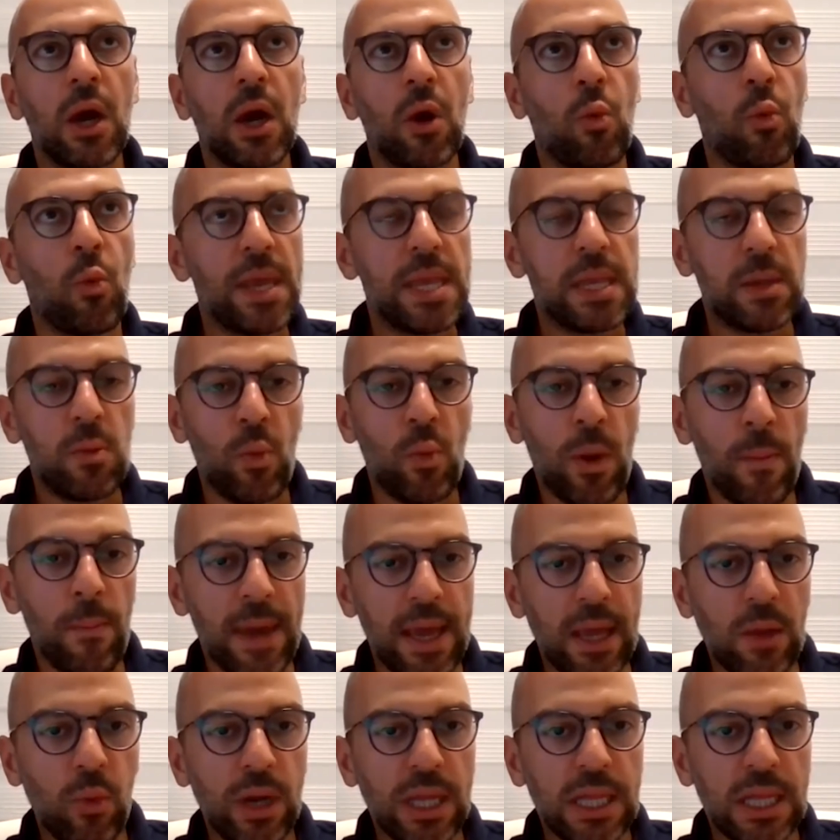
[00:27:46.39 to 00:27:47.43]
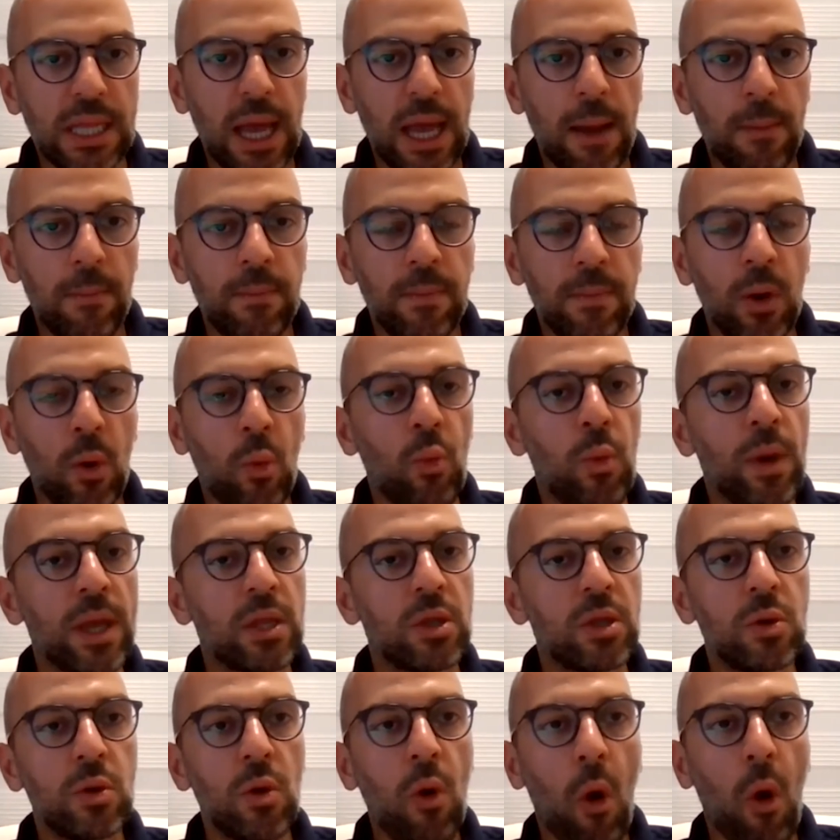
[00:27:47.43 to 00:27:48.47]
We meet with them. We
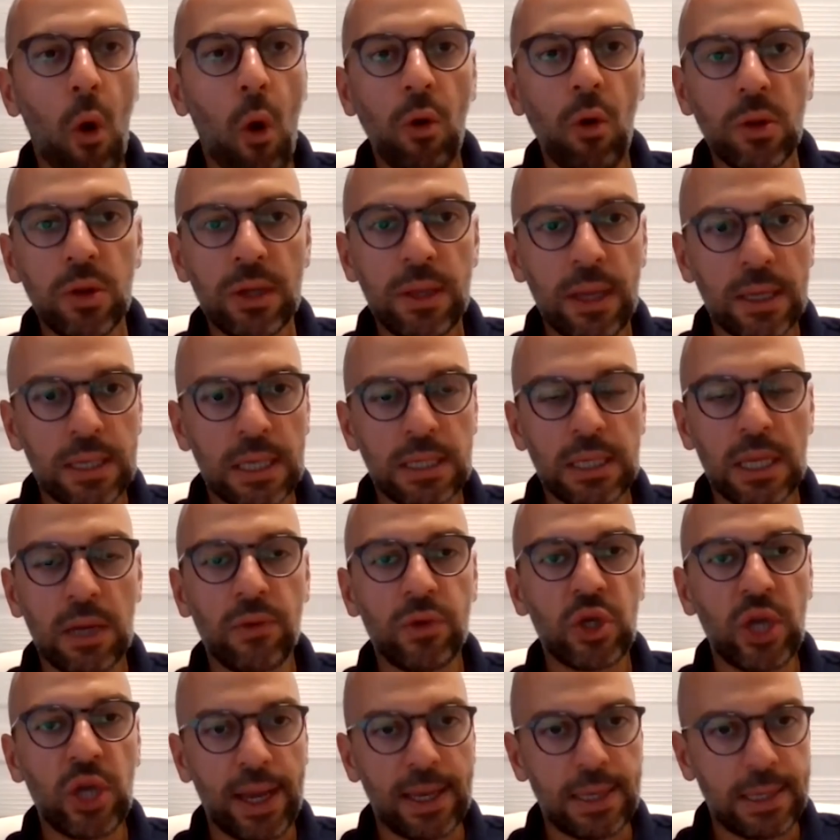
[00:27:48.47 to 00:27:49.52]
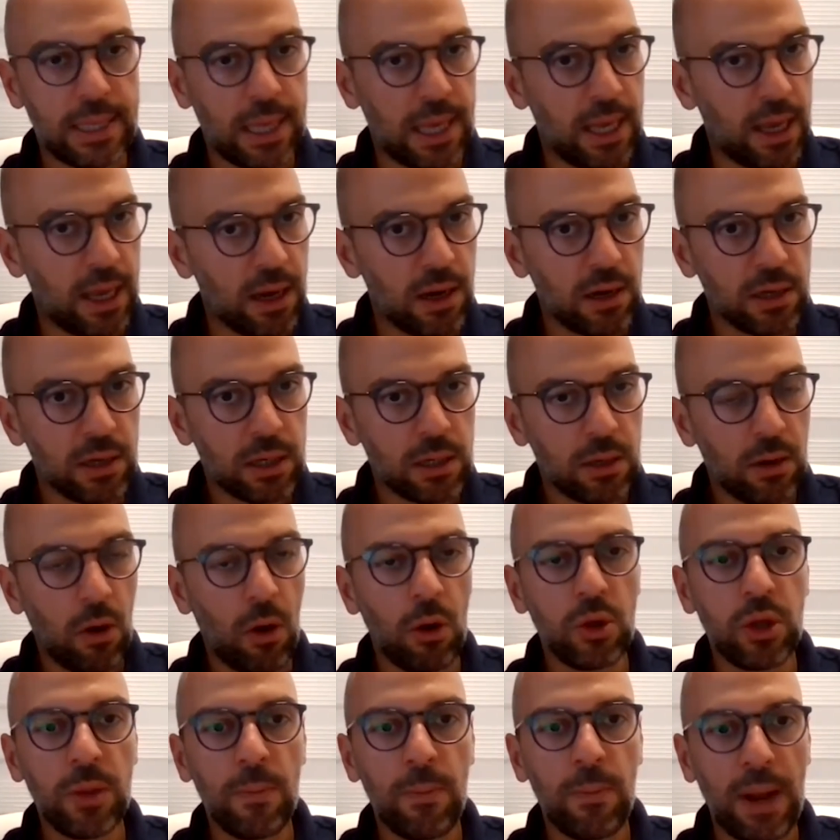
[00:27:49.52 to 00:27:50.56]
do all the necessary checks here,
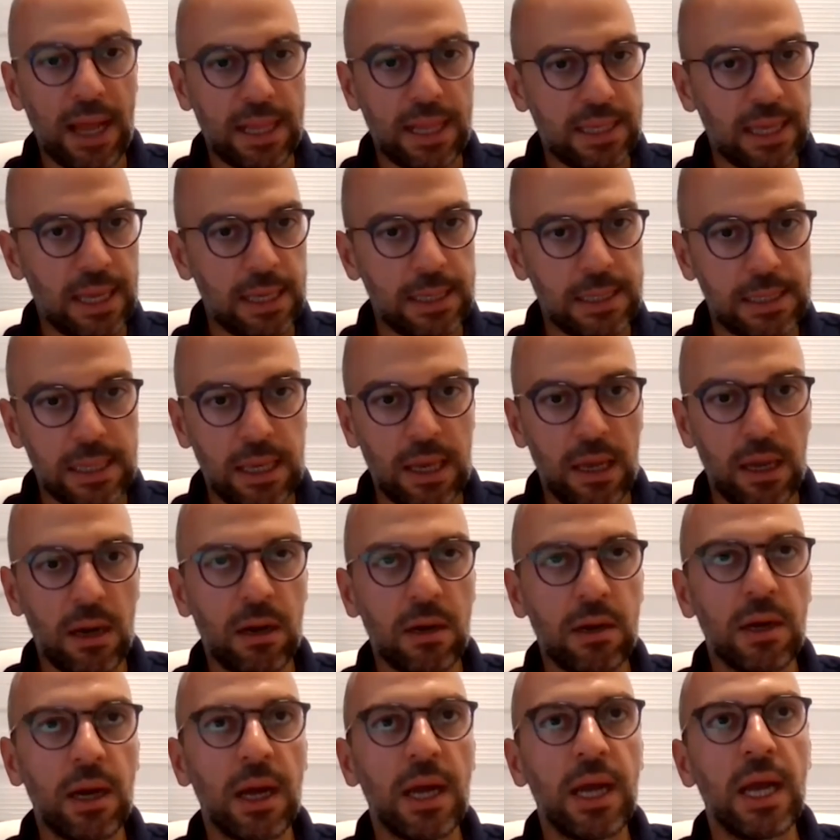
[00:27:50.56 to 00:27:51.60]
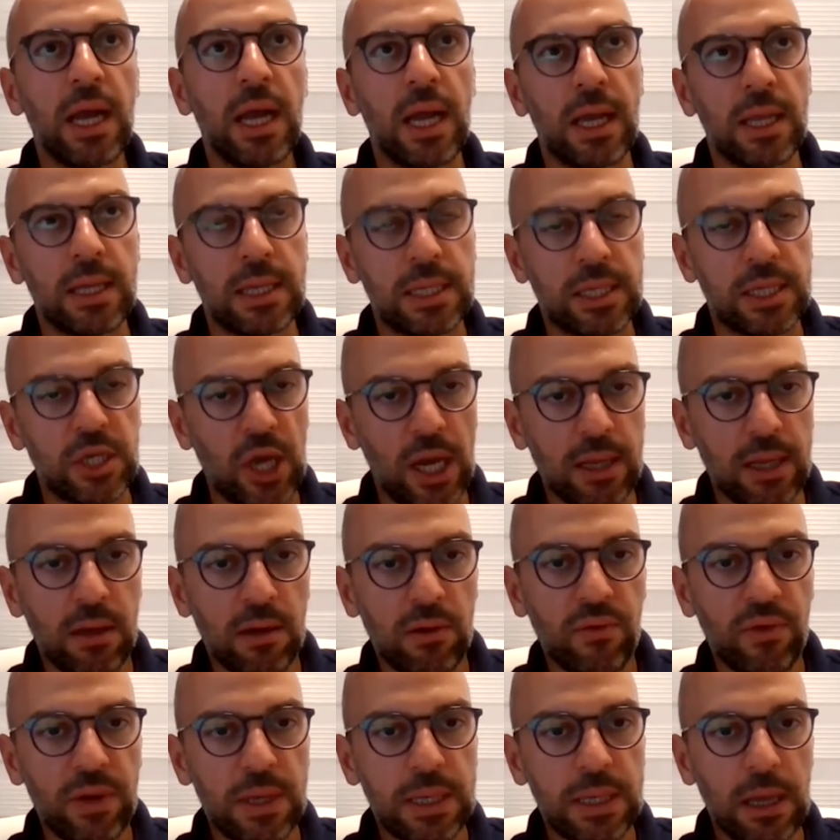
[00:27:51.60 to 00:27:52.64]
all the blood tests here, check their
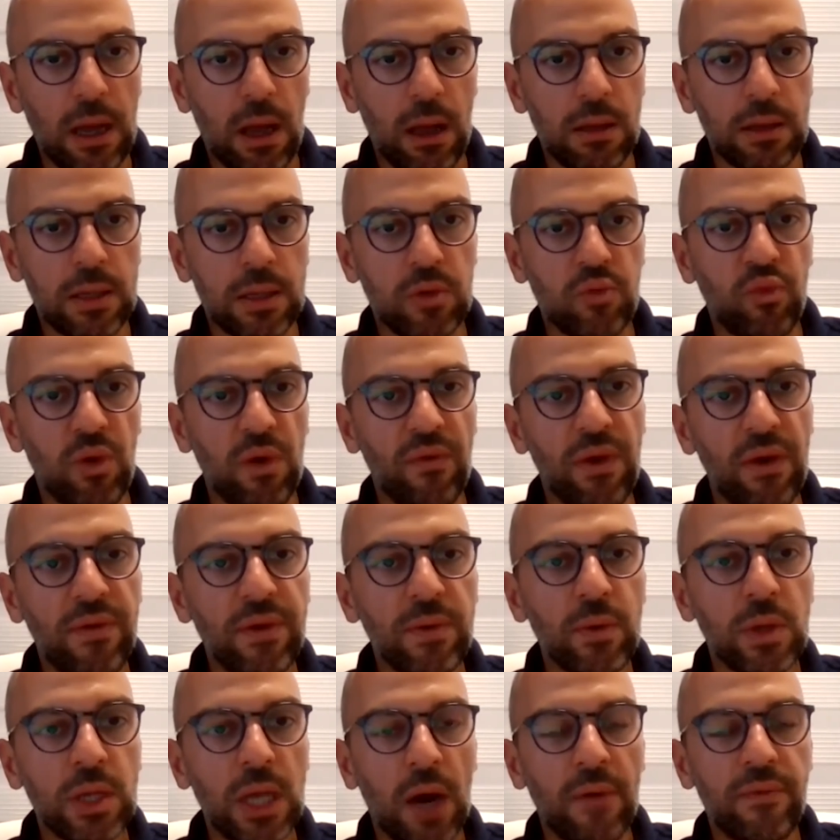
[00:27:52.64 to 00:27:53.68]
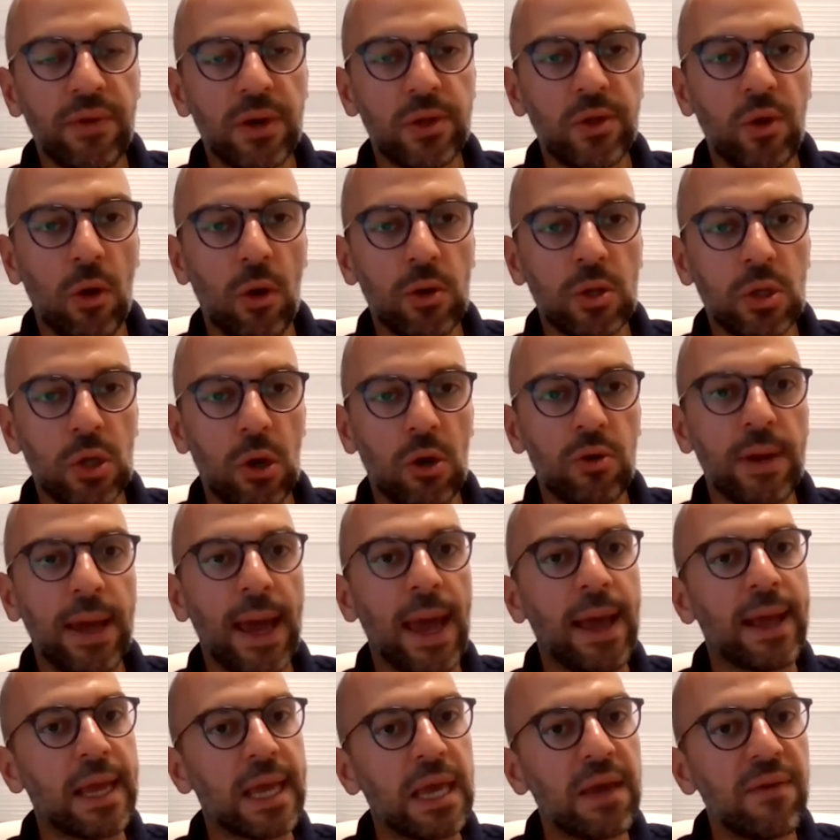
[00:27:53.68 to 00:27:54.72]
results, review it with our doctor,
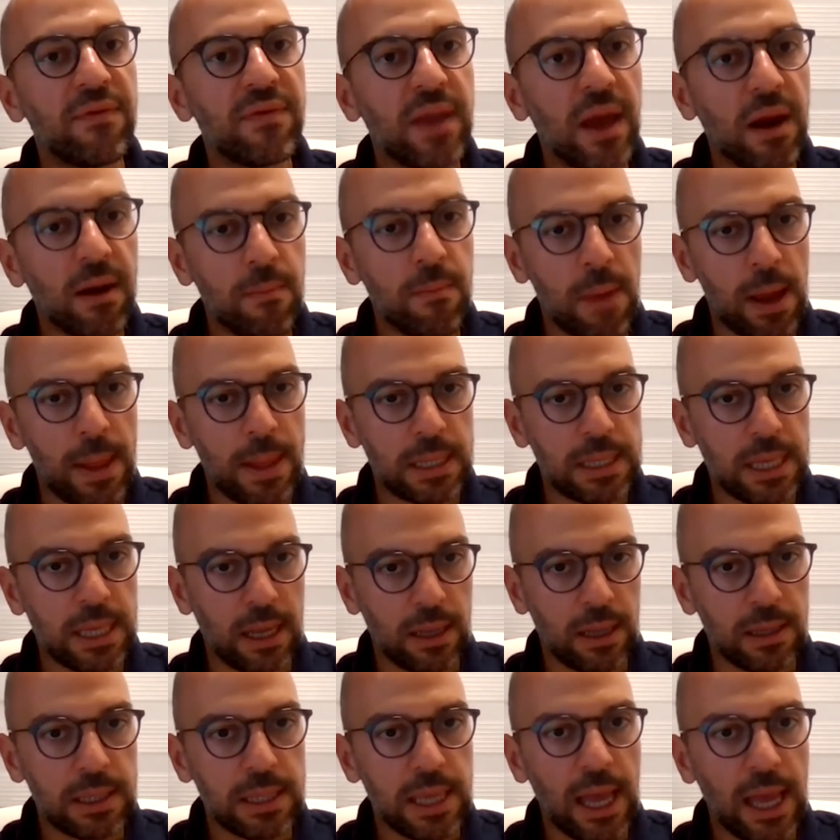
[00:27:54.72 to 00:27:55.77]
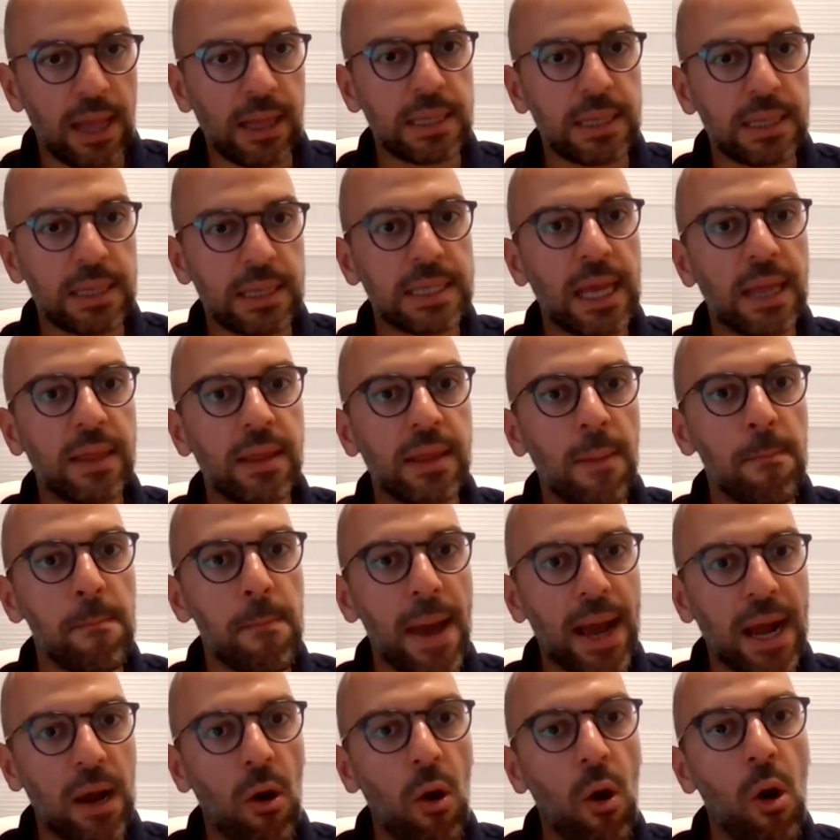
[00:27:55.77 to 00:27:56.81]
and give their medicines and send them
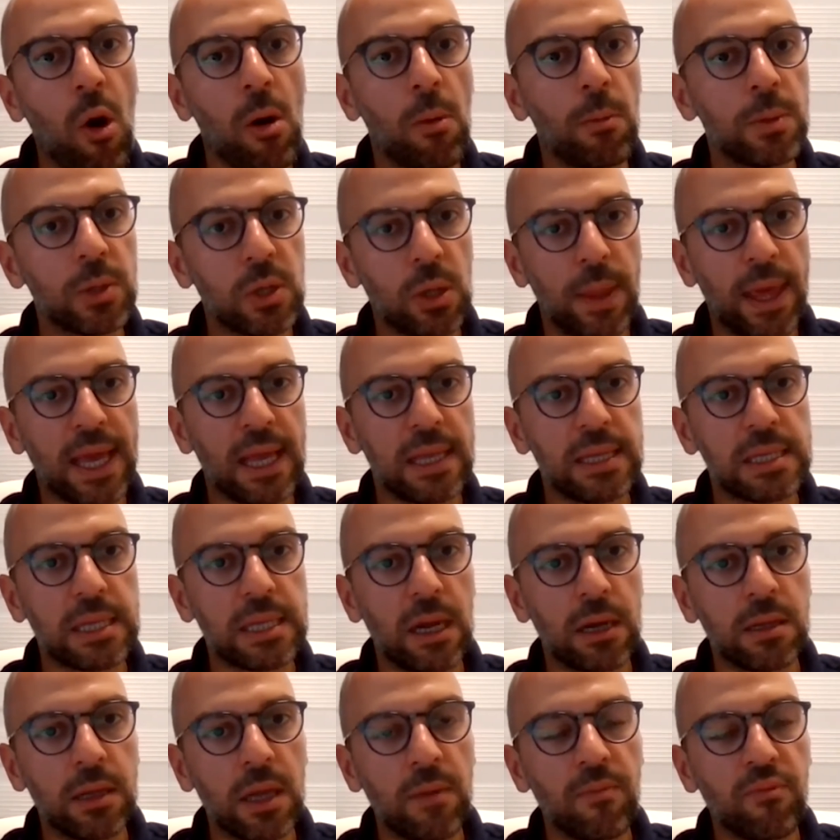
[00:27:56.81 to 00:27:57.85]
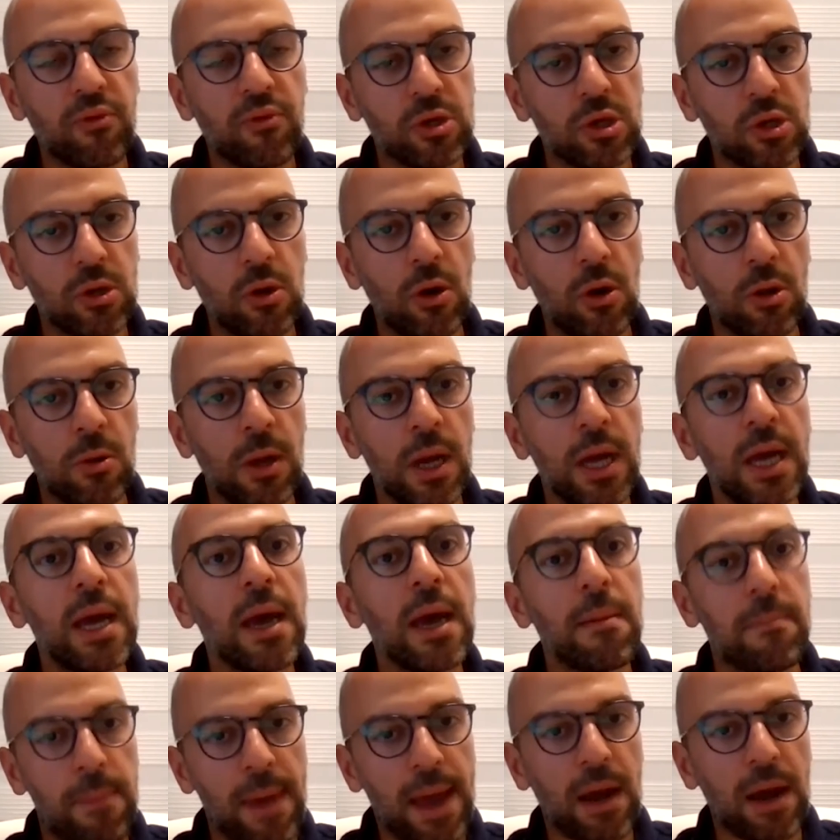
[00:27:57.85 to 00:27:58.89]
back home so they can start their protocol
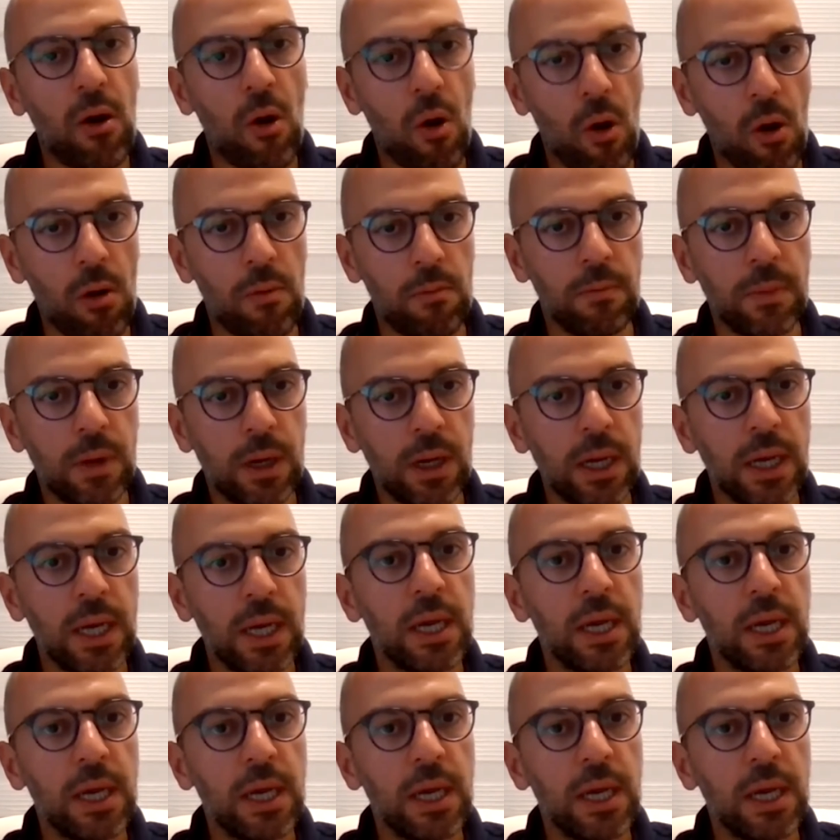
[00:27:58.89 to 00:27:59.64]
back home.